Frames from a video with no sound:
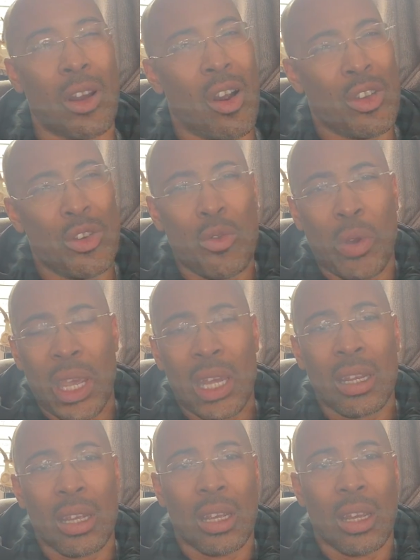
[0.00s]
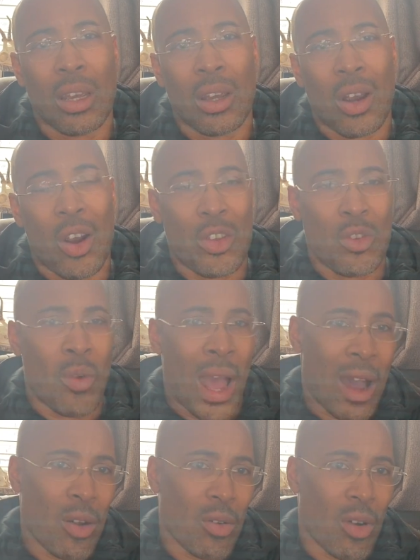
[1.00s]
Are you in? Are you
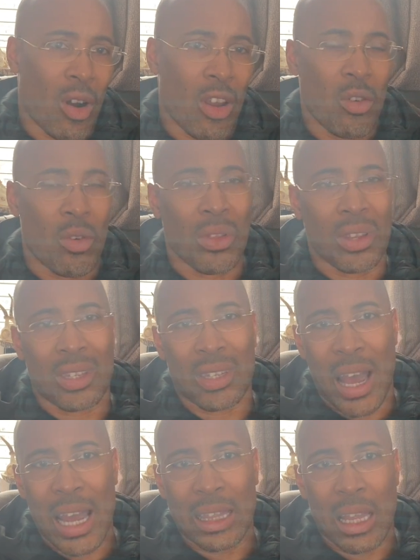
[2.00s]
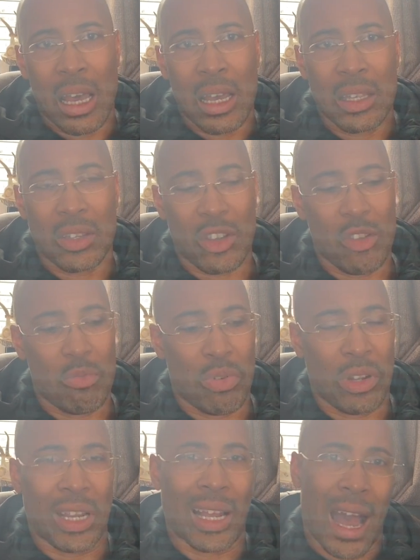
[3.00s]
out? Are you on the sidelines? Are you
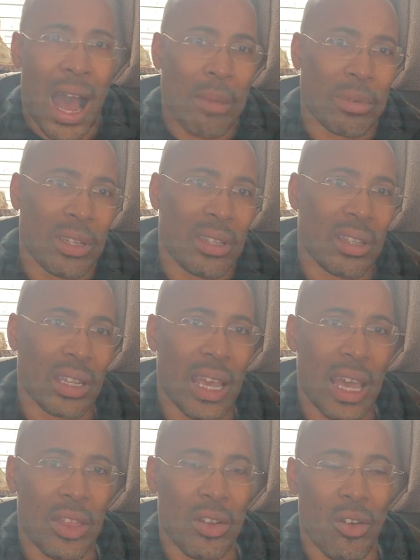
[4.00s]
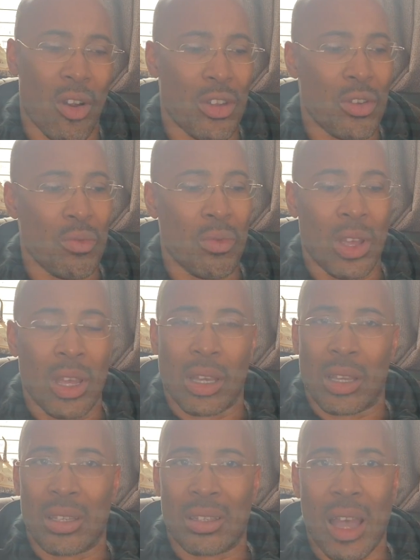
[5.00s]
putting options together? Are you
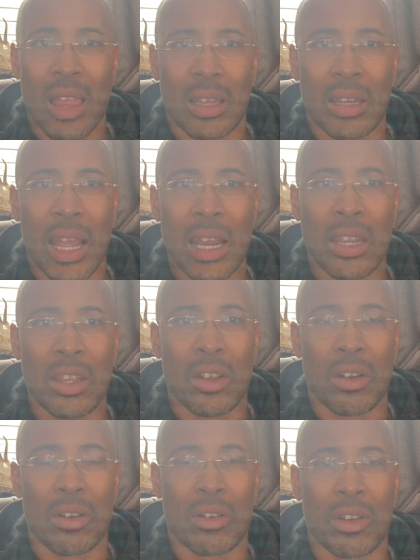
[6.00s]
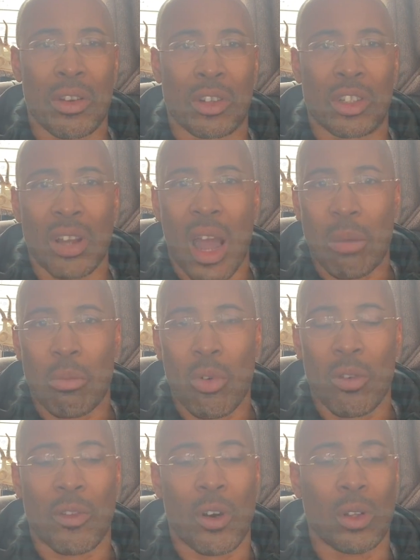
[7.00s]
consolidating your stock
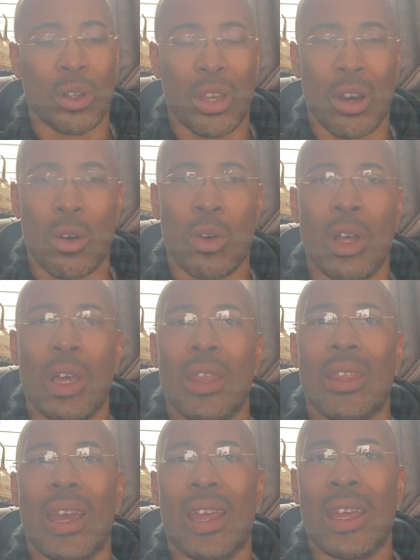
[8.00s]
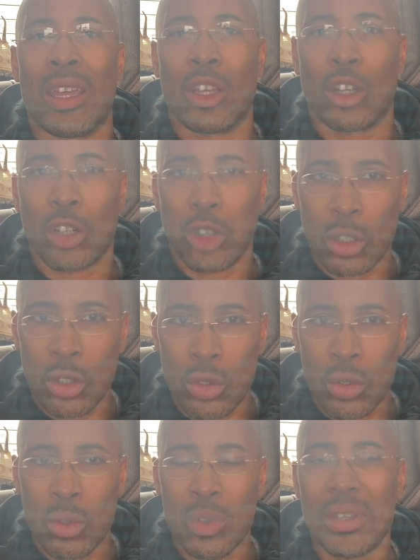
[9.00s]
portfolio that
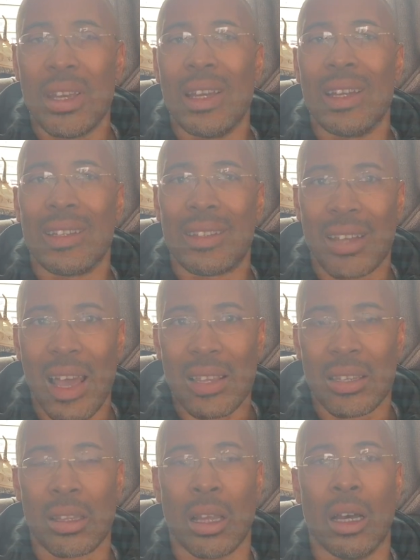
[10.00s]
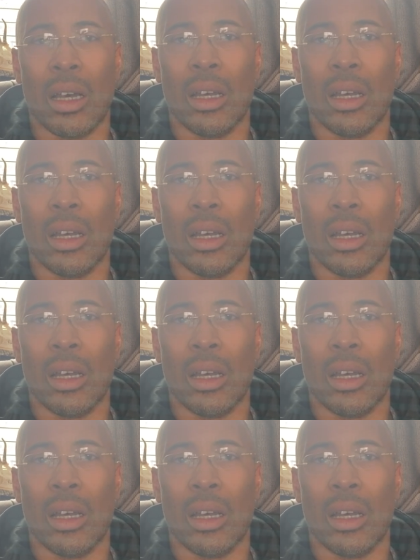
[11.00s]
includes Tesla?